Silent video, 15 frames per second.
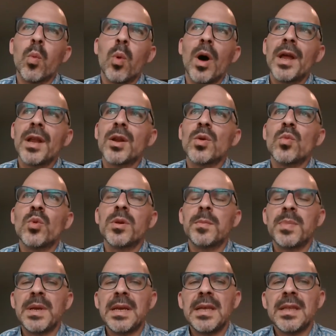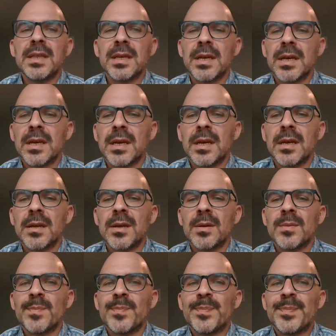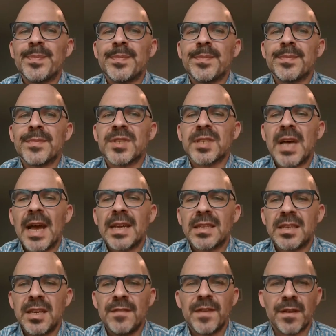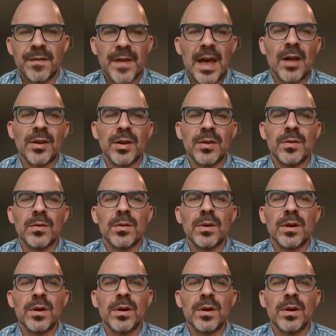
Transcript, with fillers: What would be the scientific value